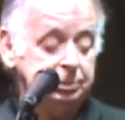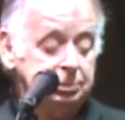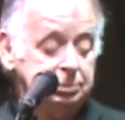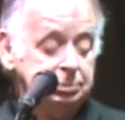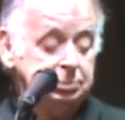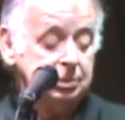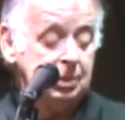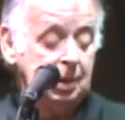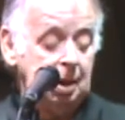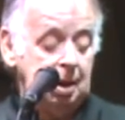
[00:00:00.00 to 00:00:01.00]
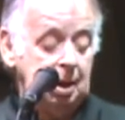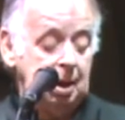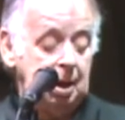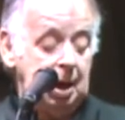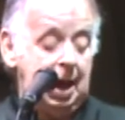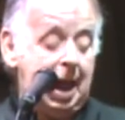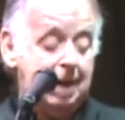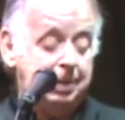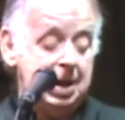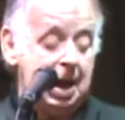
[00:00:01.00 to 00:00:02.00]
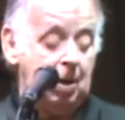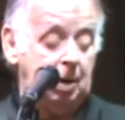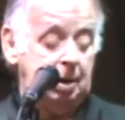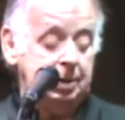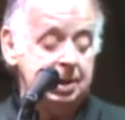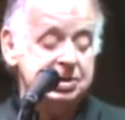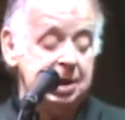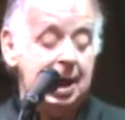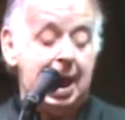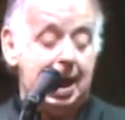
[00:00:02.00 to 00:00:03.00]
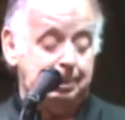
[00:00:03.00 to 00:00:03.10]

and happy hour is a nap.